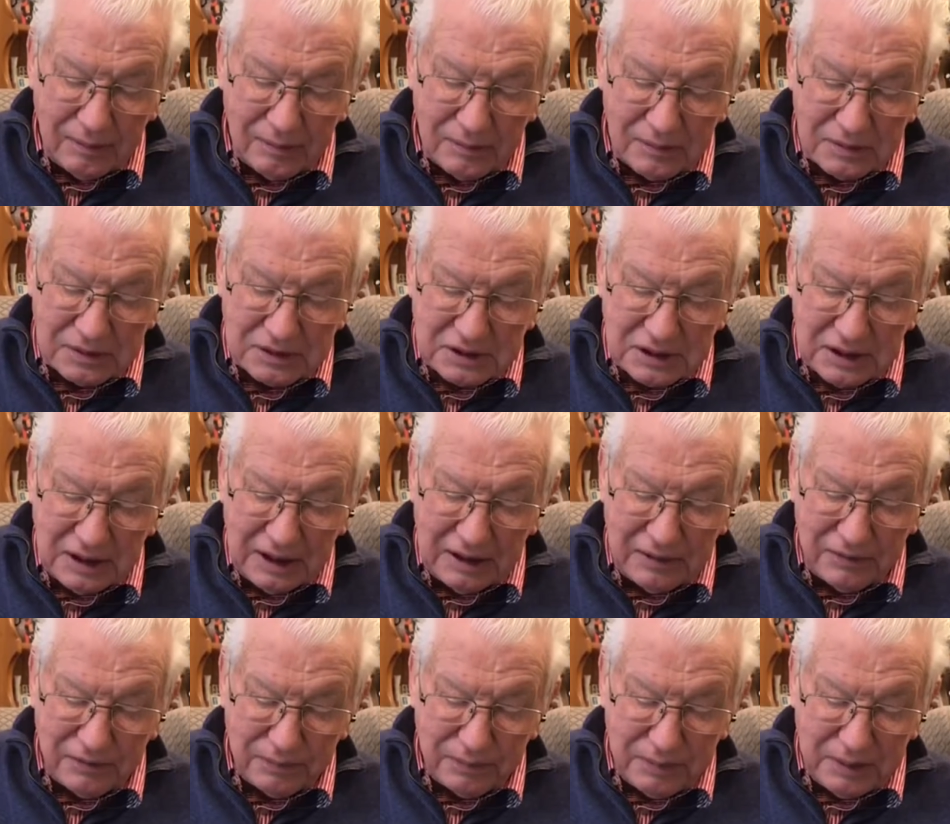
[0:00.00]
was
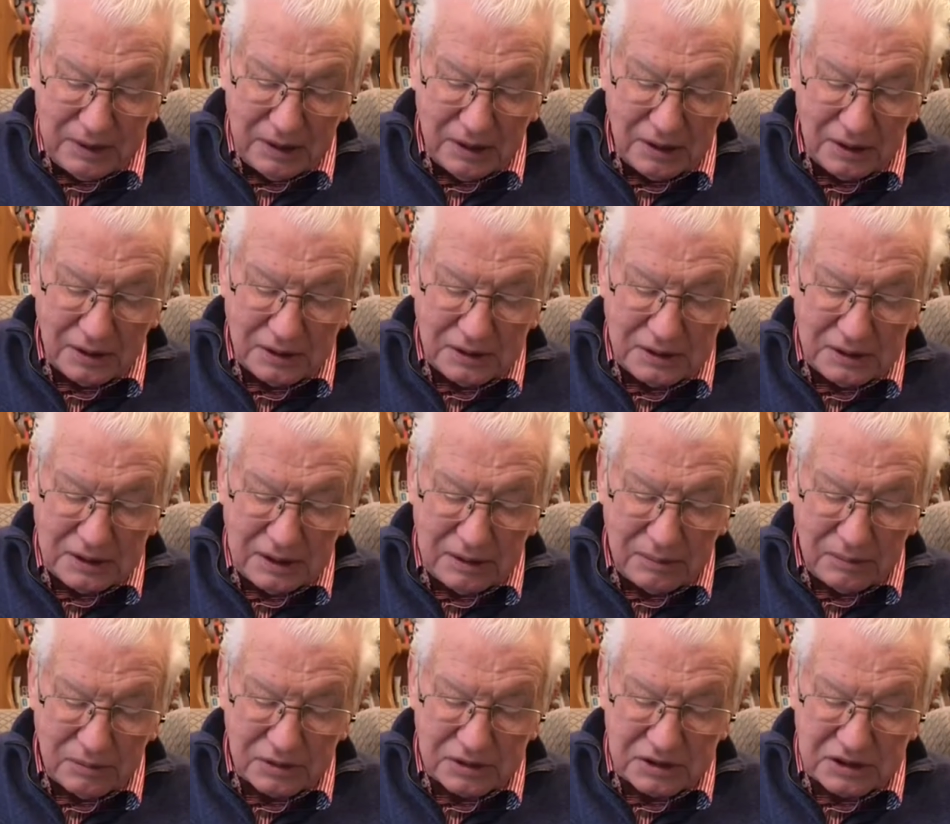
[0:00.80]
left behind.
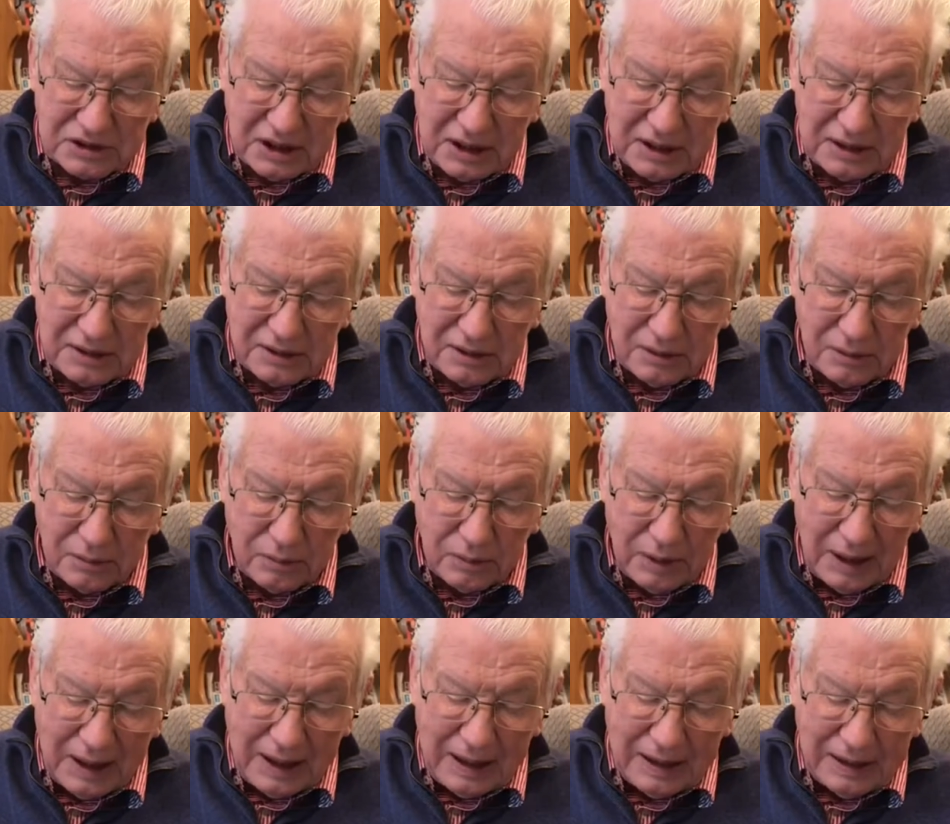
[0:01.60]
They were sent
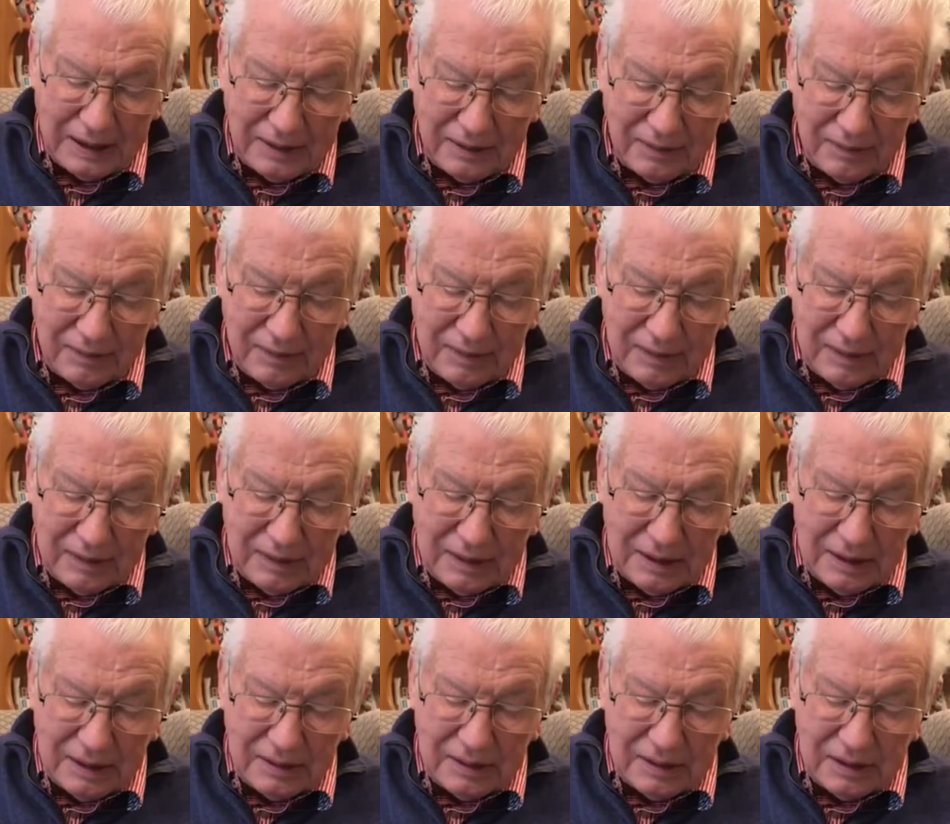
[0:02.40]
away,
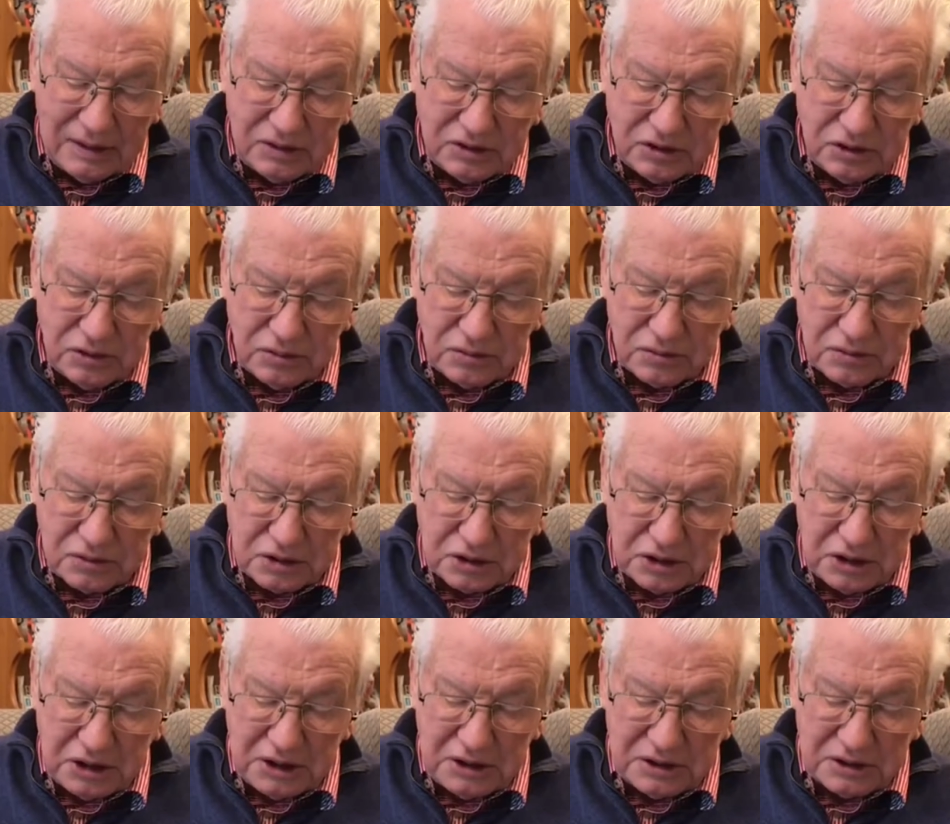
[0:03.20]
and they took
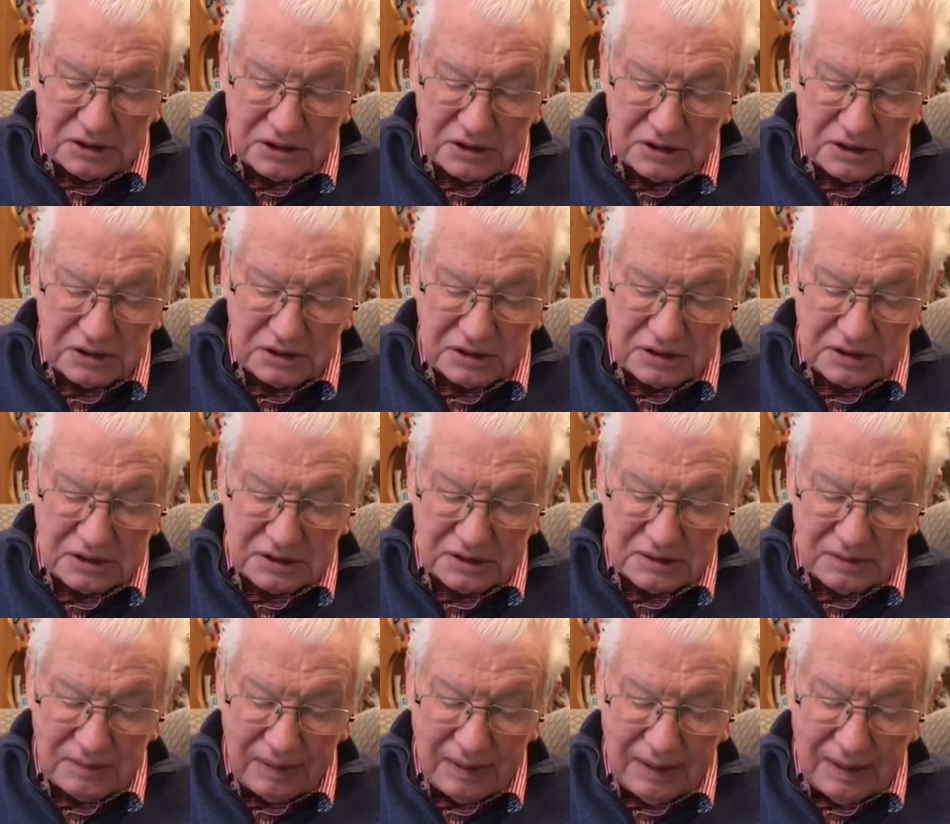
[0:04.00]

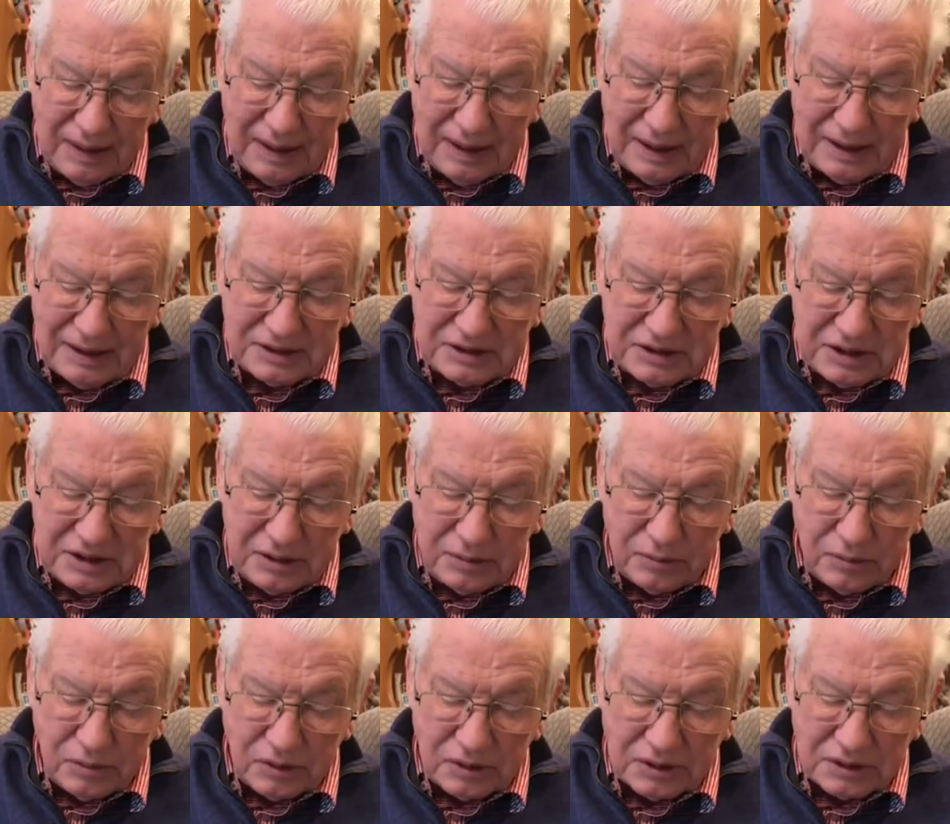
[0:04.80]
Jesus as he
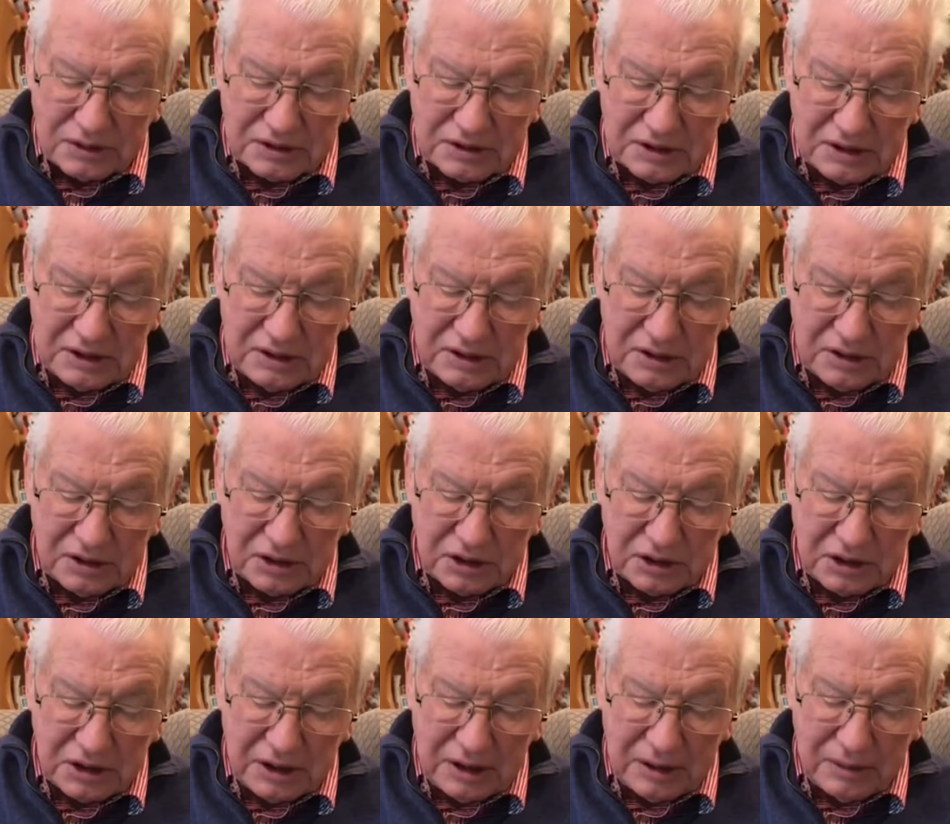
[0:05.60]
was in the
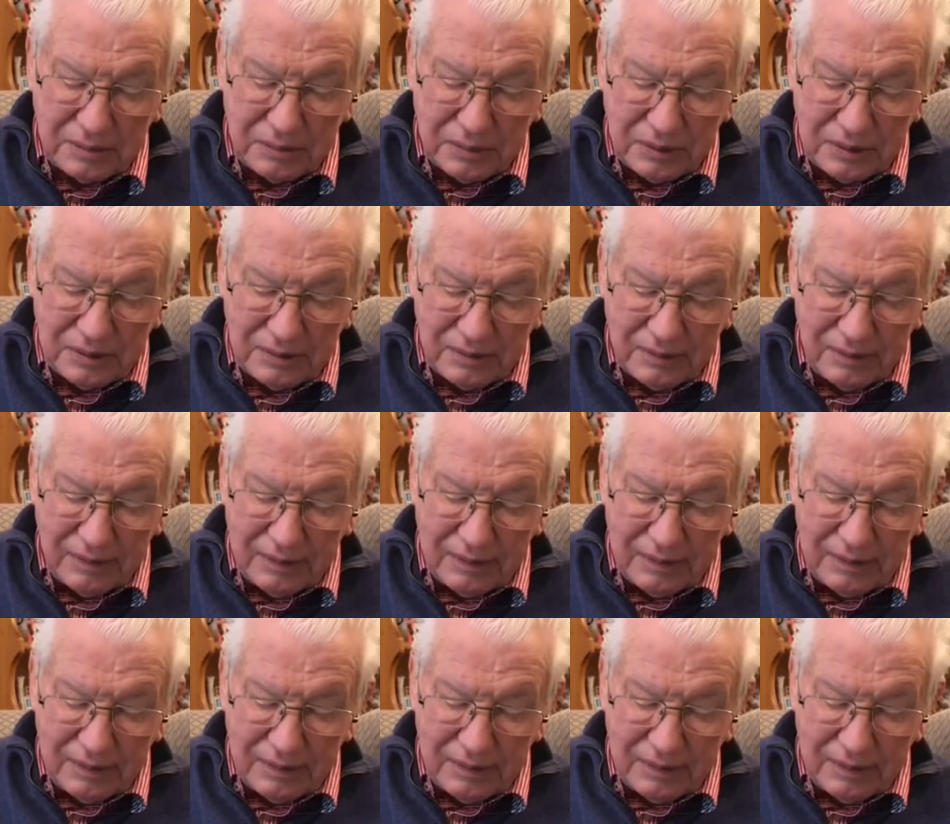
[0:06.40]
ship,